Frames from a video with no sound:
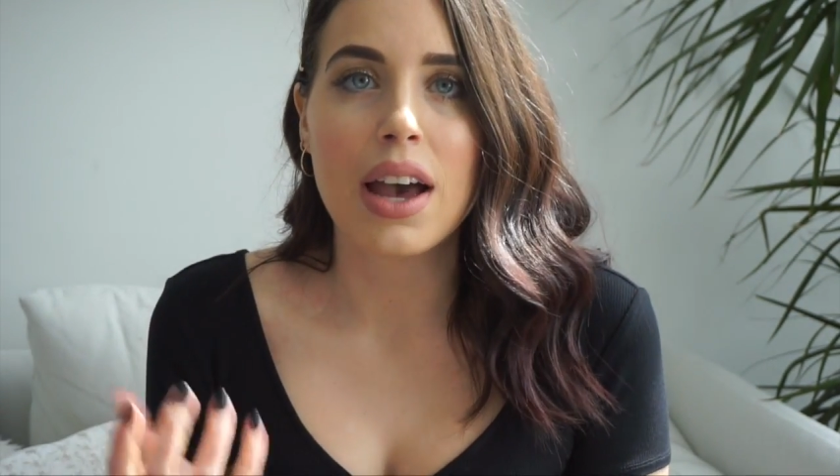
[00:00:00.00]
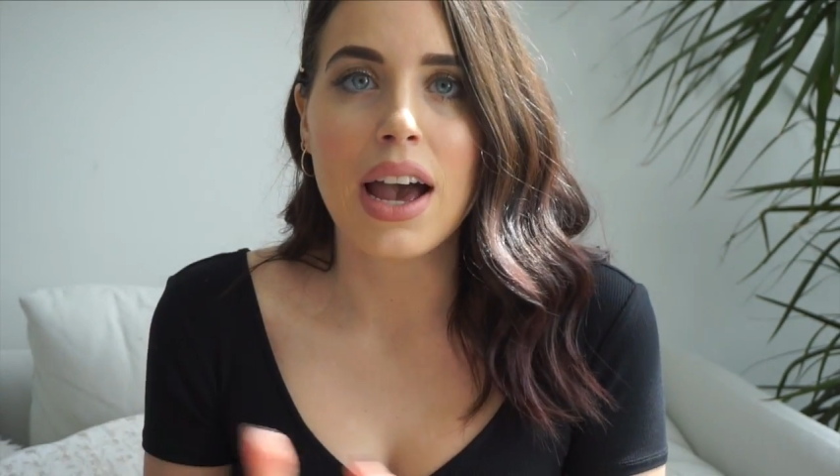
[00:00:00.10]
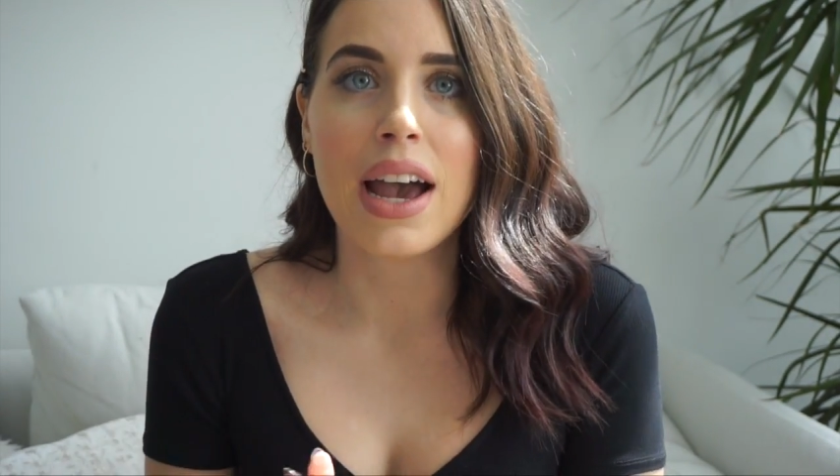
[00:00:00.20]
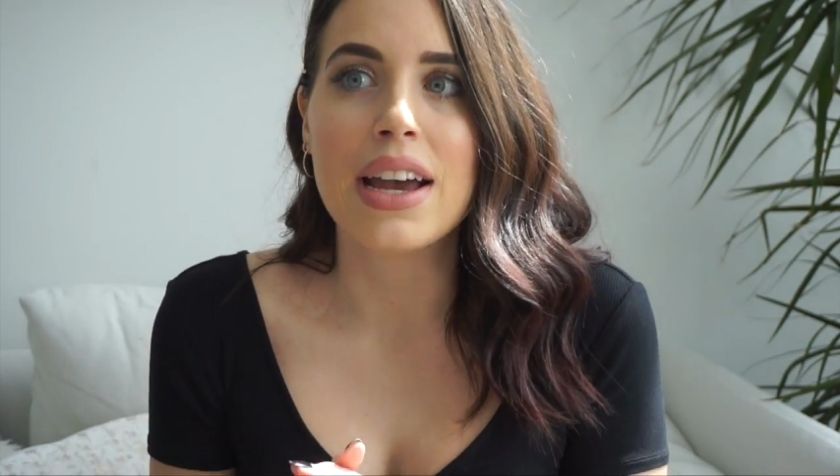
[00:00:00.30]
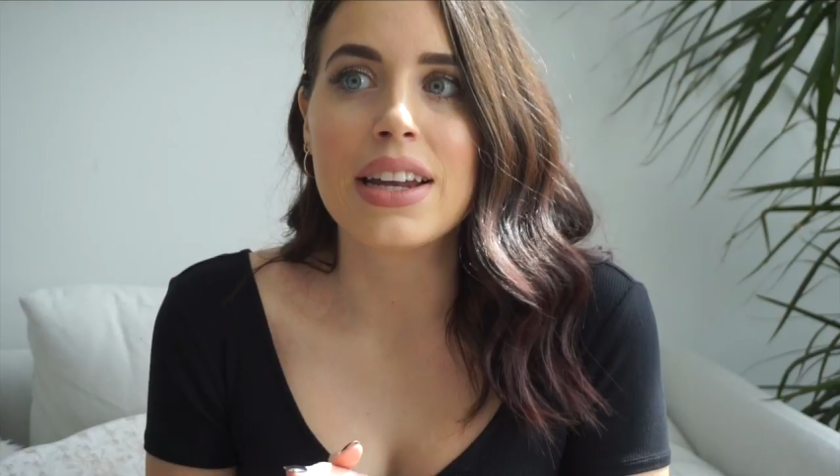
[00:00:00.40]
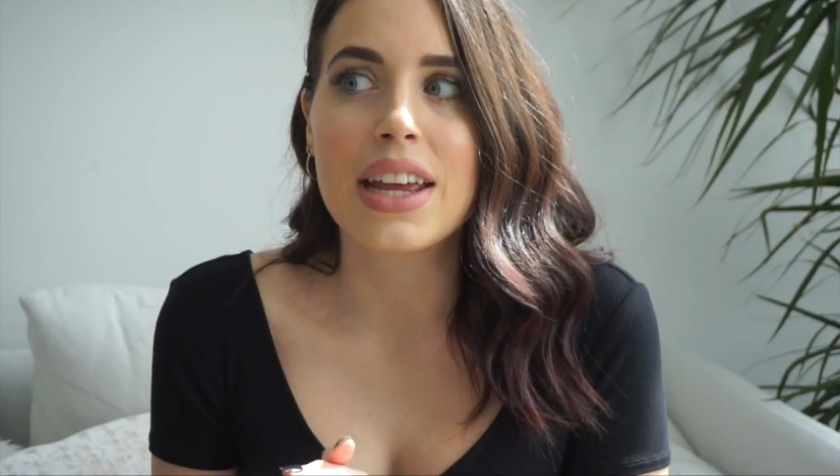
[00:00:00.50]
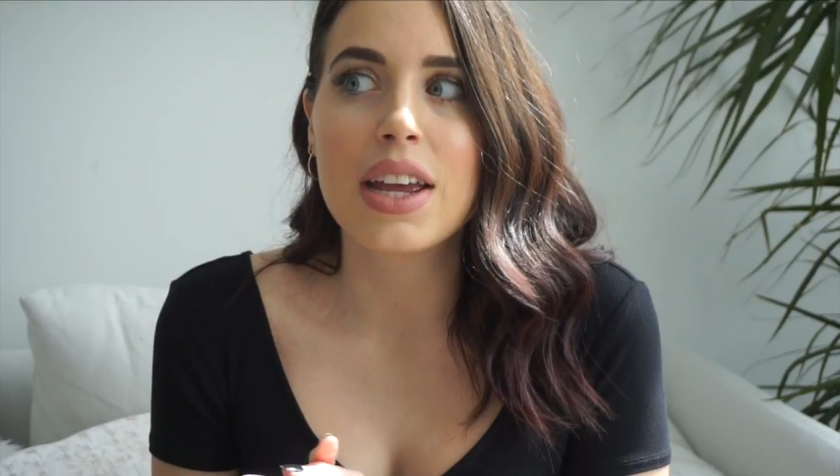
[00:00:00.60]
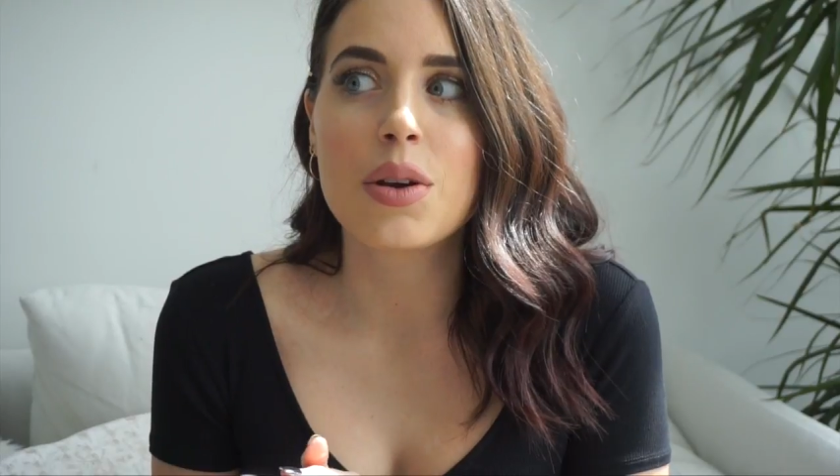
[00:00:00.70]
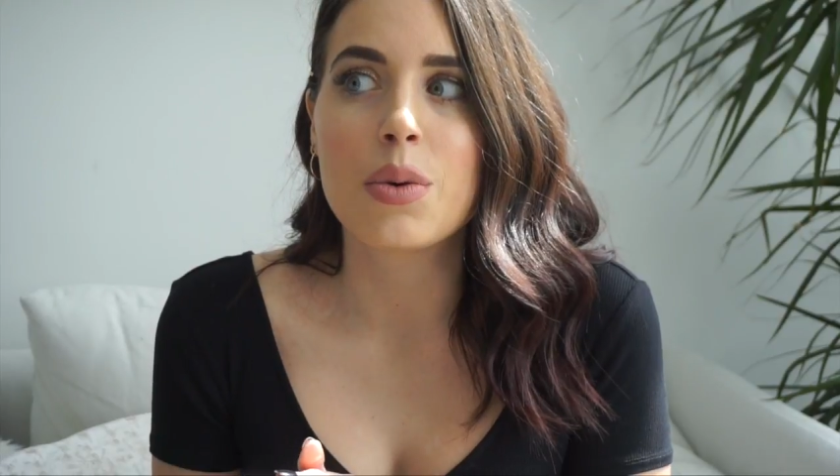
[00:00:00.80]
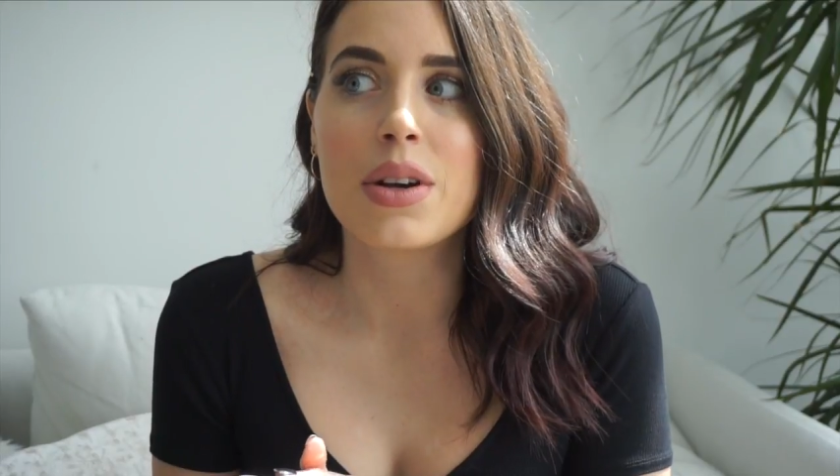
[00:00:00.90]
and
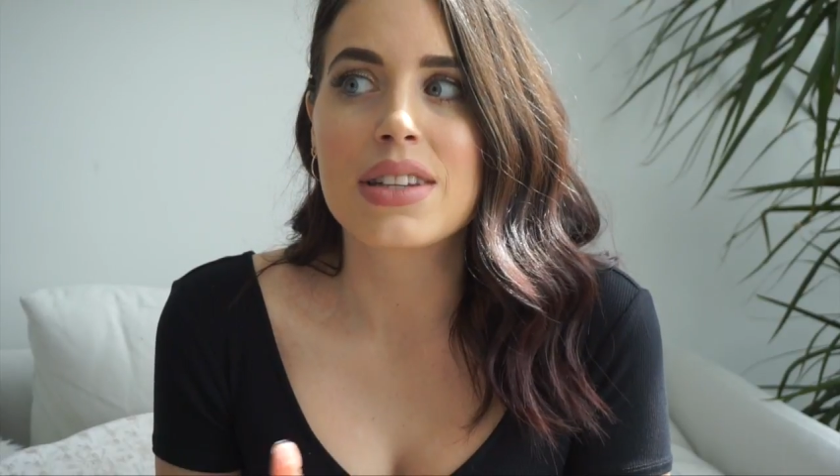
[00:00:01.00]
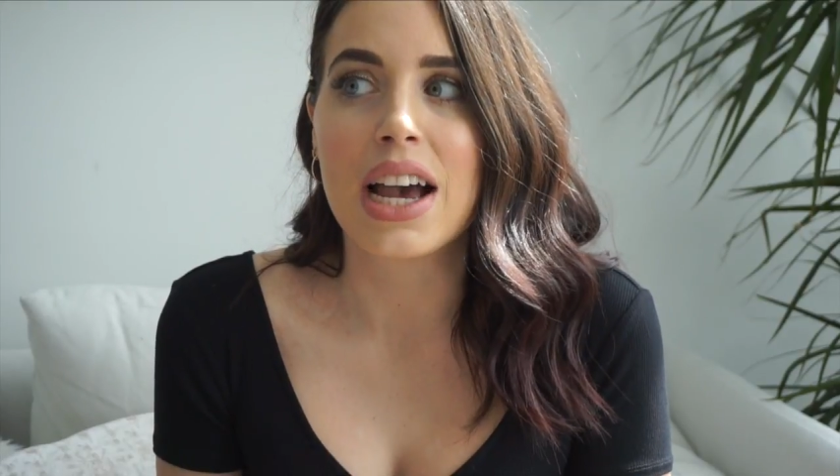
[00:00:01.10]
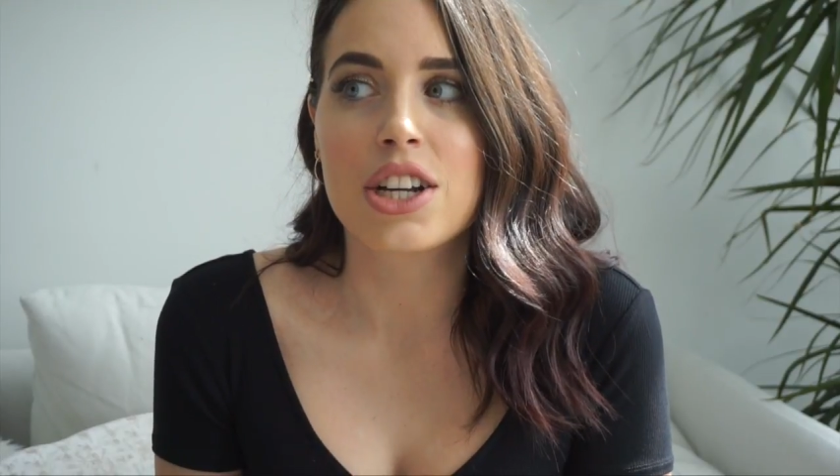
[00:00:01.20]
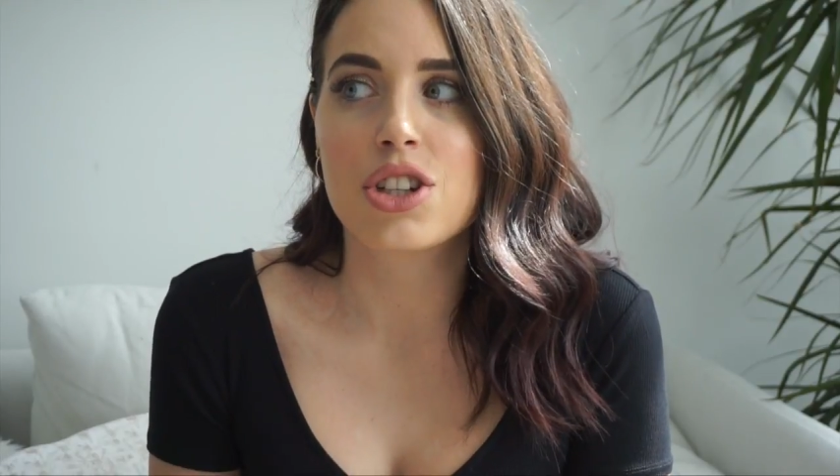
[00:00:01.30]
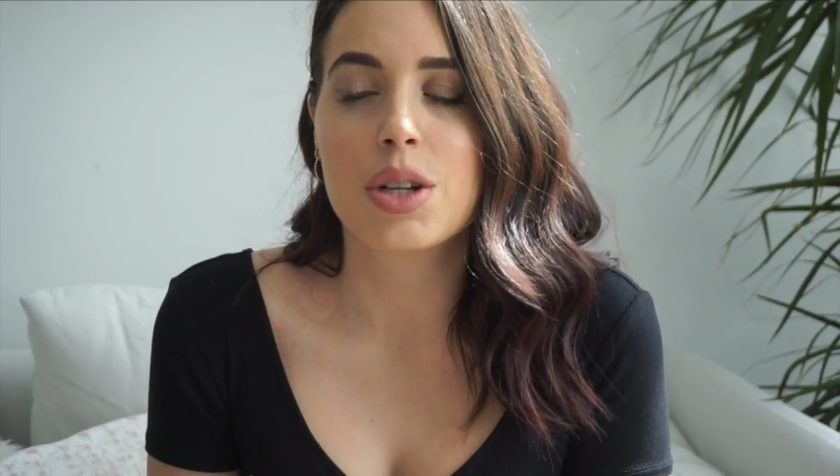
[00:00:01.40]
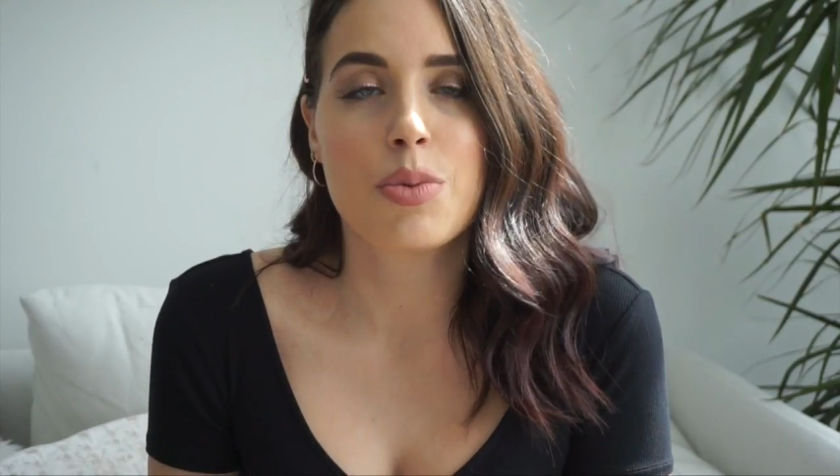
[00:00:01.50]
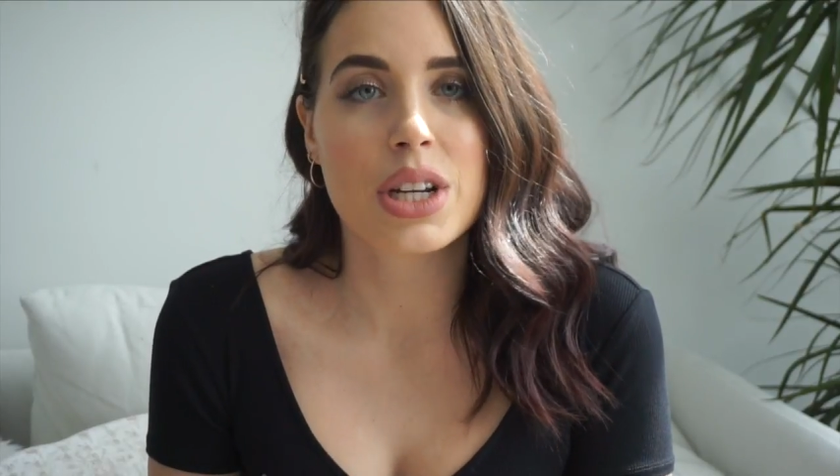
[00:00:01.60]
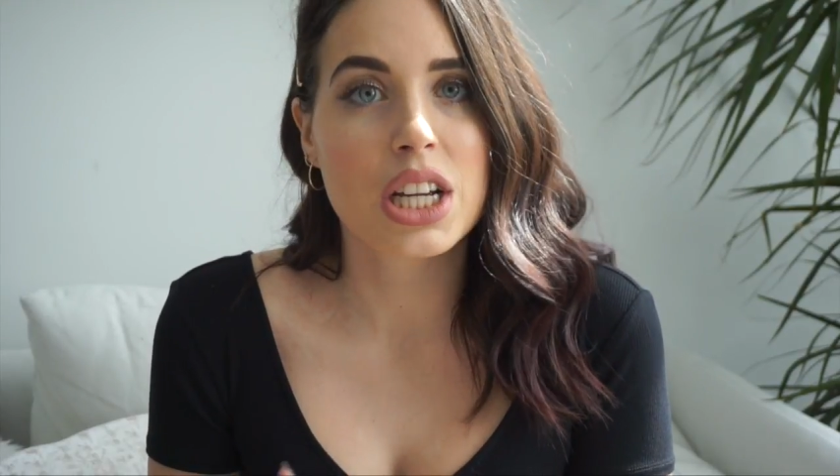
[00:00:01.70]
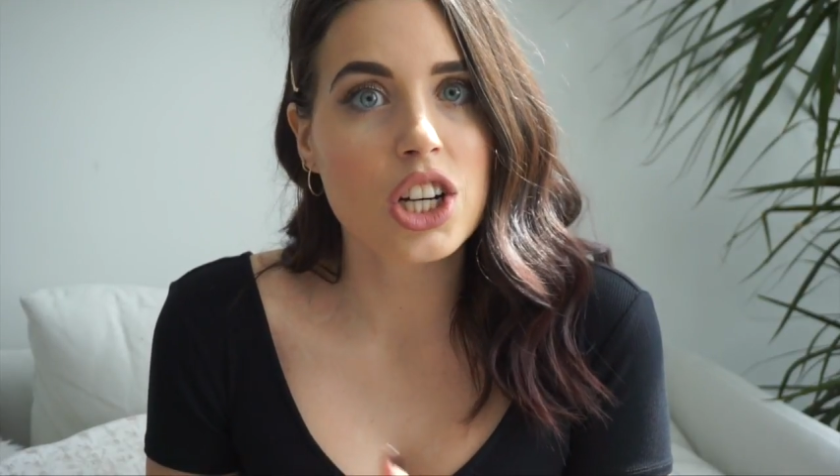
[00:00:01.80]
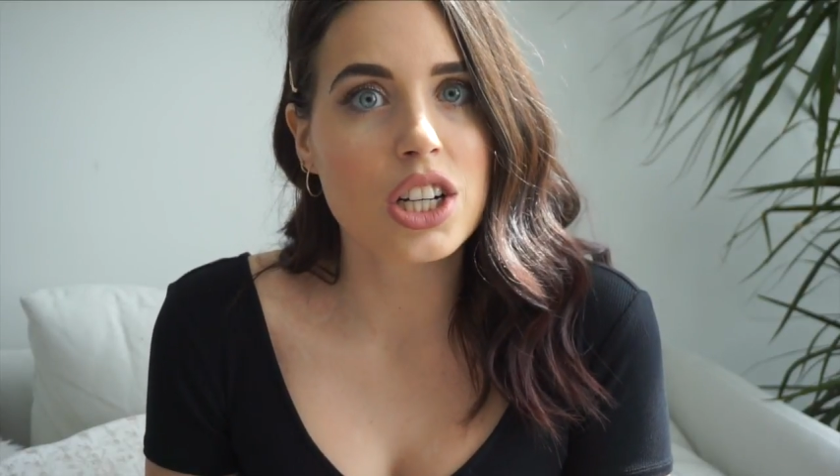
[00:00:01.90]
it was actually
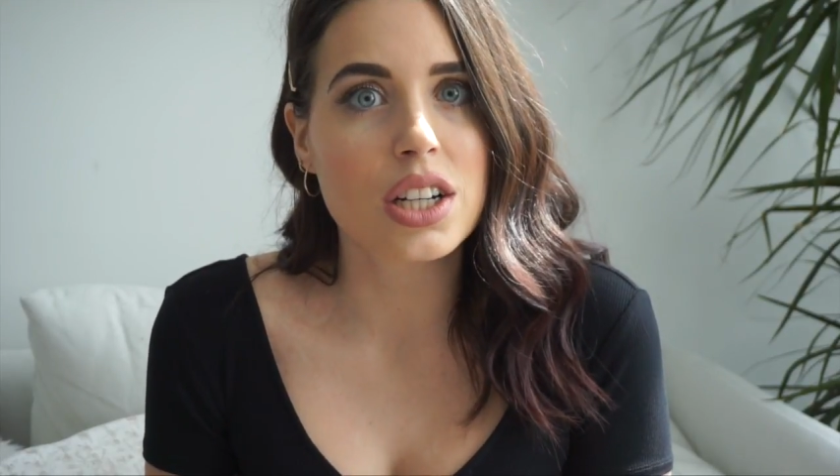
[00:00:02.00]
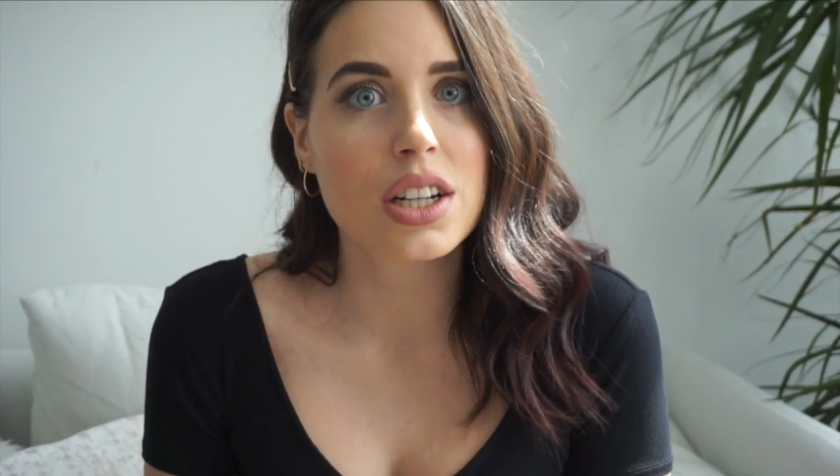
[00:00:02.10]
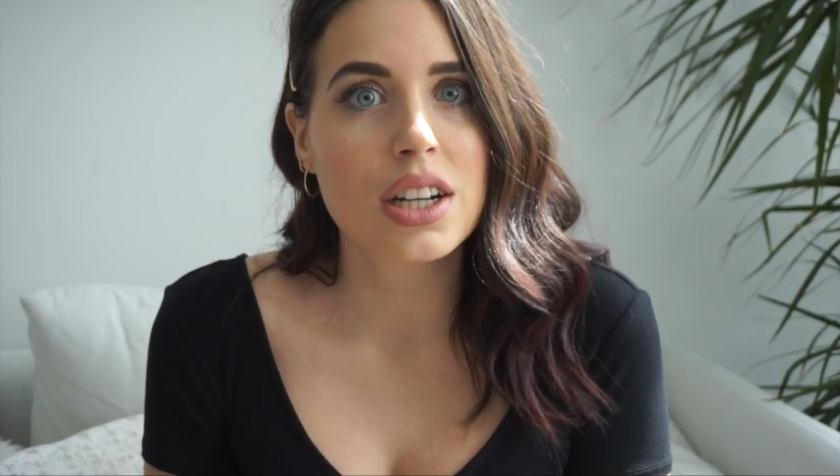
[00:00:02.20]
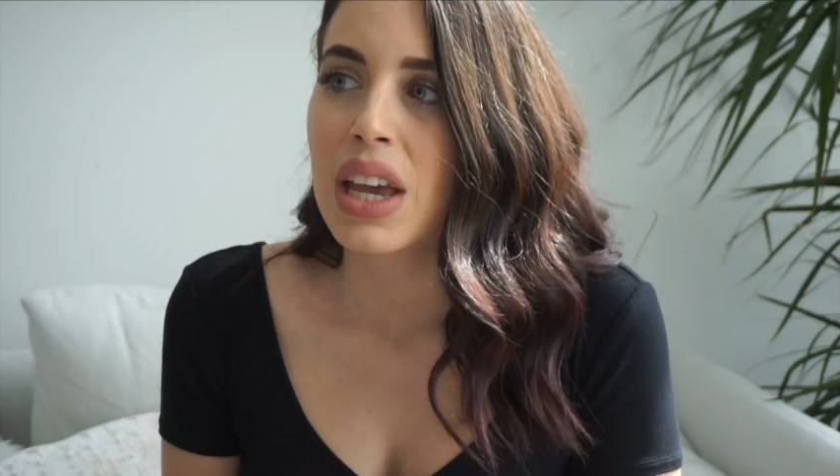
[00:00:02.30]
pretty good.